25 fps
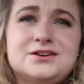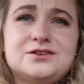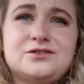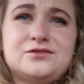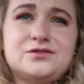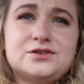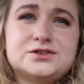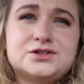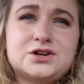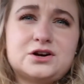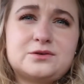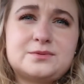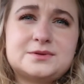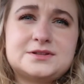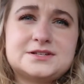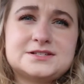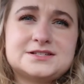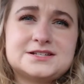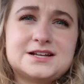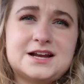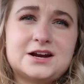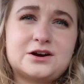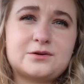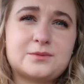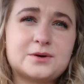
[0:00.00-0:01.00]
know if I'll talk about
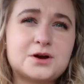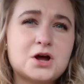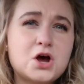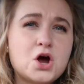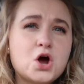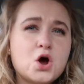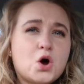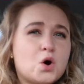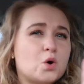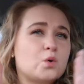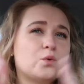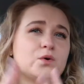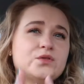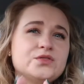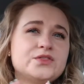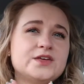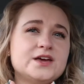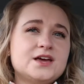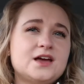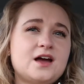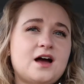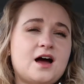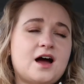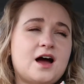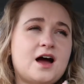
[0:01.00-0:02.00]
this later, but one
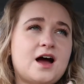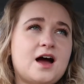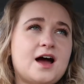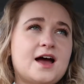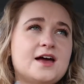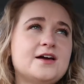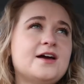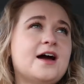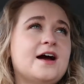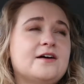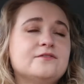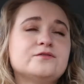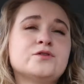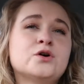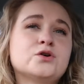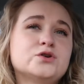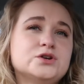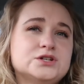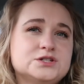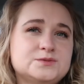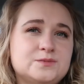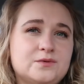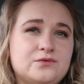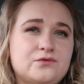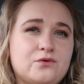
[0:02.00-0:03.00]
thing I have
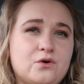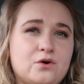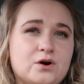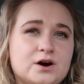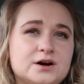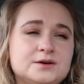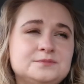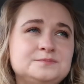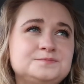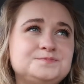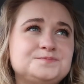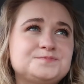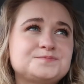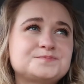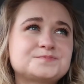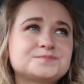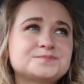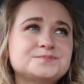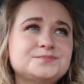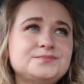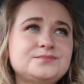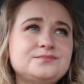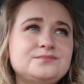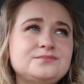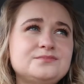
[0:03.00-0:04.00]
noticed before,
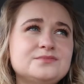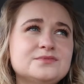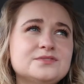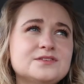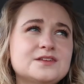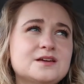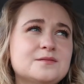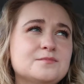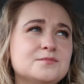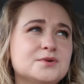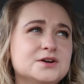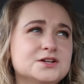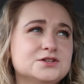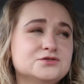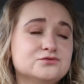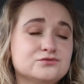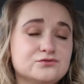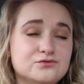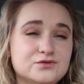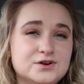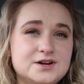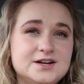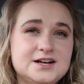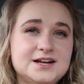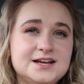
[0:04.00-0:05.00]
but is
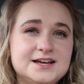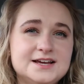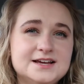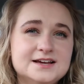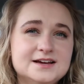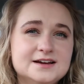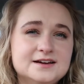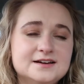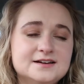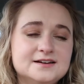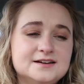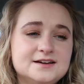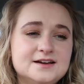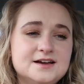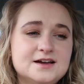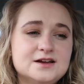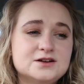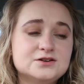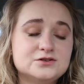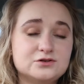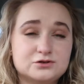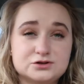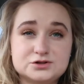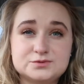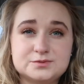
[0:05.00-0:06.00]
really
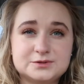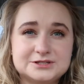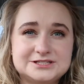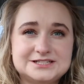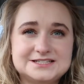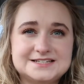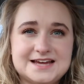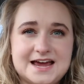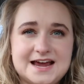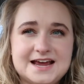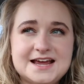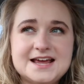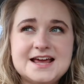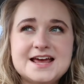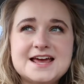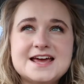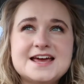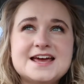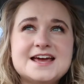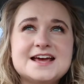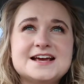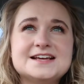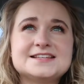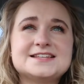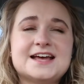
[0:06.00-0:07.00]
noticeable today,
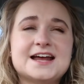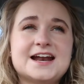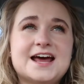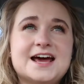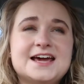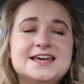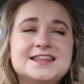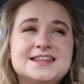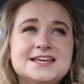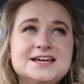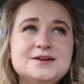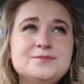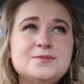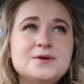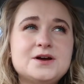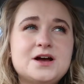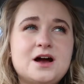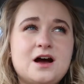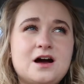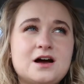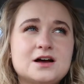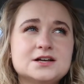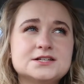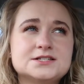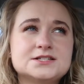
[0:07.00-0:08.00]
is that I think
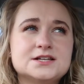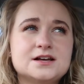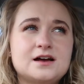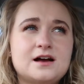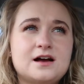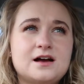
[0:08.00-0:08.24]
because,